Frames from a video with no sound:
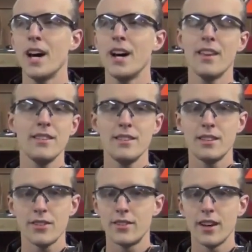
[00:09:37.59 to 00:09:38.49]
uh, that
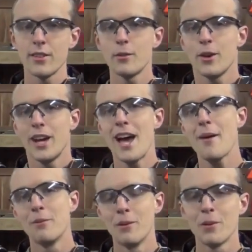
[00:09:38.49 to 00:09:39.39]
just doesn't really
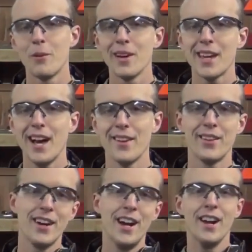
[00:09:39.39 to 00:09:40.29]
happen with the white
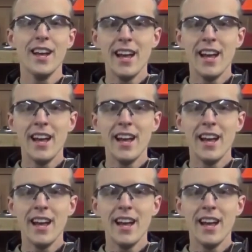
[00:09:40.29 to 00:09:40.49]
cast iron.